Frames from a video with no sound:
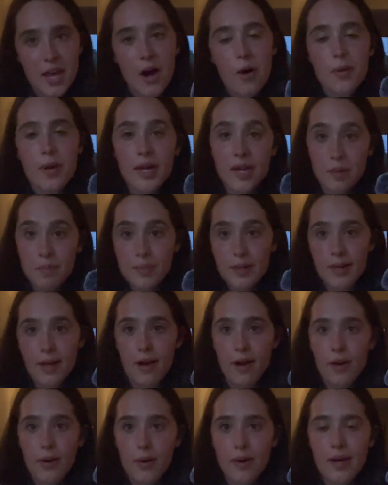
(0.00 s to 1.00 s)
I'll link it
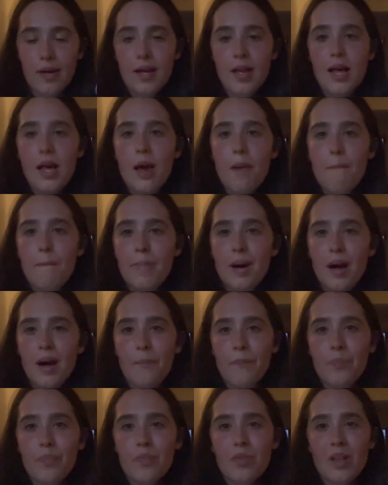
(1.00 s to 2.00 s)
below,
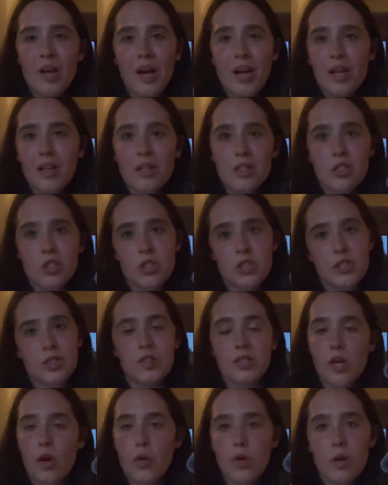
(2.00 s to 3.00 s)
but I can literally
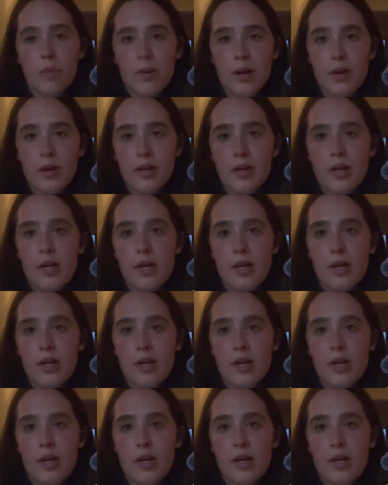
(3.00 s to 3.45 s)
just tell you about it.